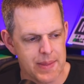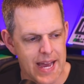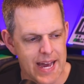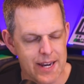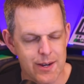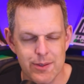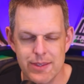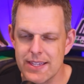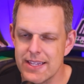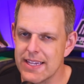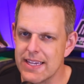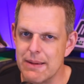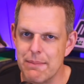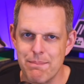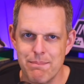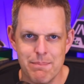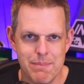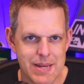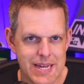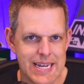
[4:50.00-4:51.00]
I don't think
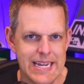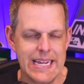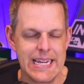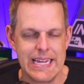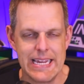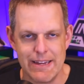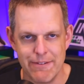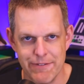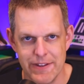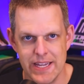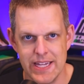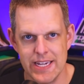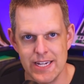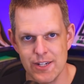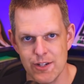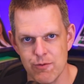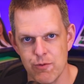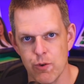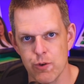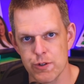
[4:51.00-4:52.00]
many, if any,
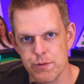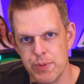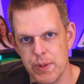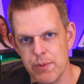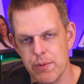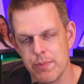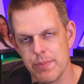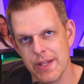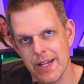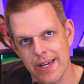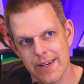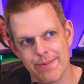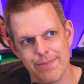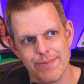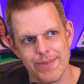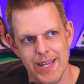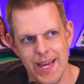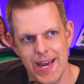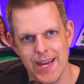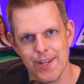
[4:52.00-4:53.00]
divorced people would be like,
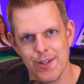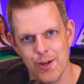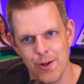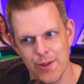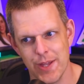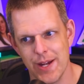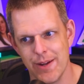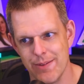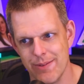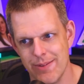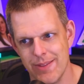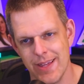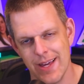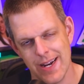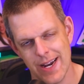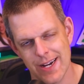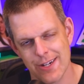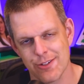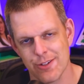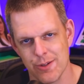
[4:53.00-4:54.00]
yeah, that
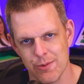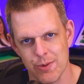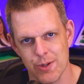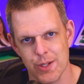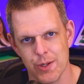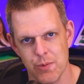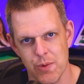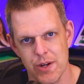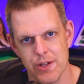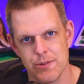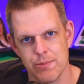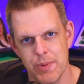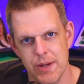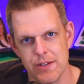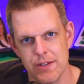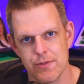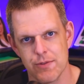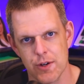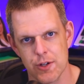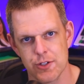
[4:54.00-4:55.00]
actually really was
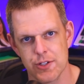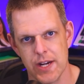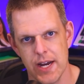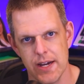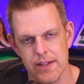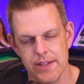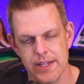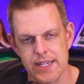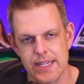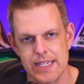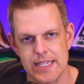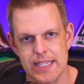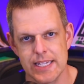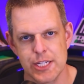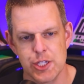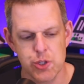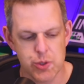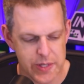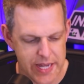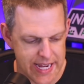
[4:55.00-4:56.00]
best for our child.
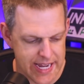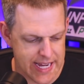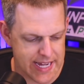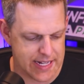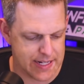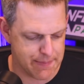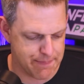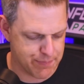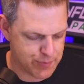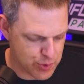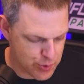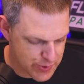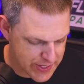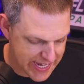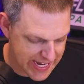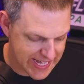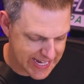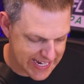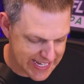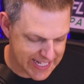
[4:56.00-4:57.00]
Like you can't
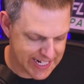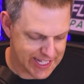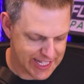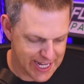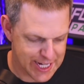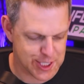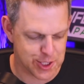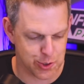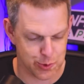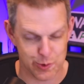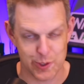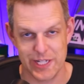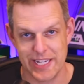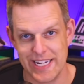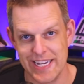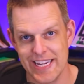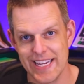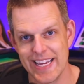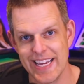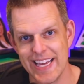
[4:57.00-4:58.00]

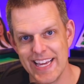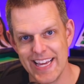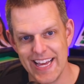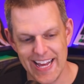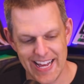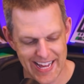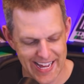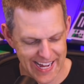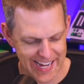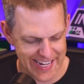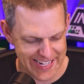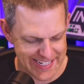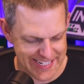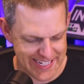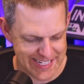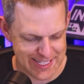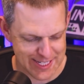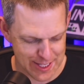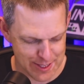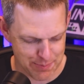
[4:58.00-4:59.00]
intellectually
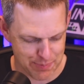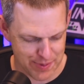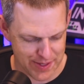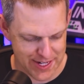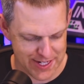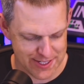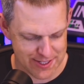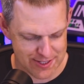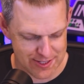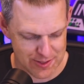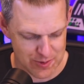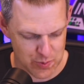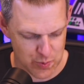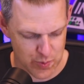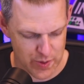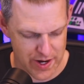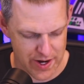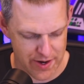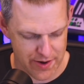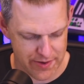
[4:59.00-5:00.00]
get to the place
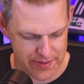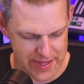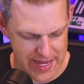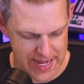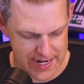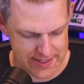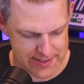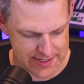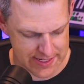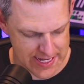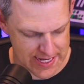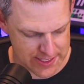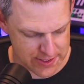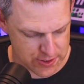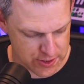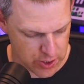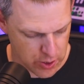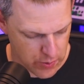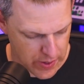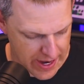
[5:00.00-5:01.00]
where that is the case.
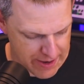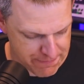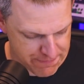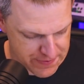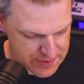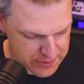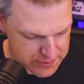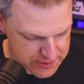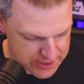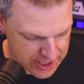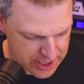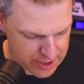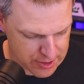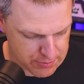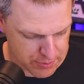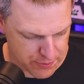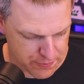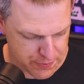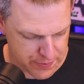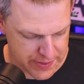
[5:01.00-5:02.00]
So I feel
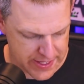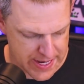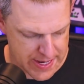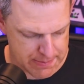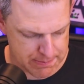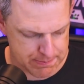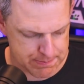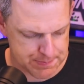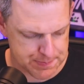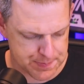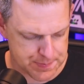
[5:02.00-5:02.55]
terrible for them.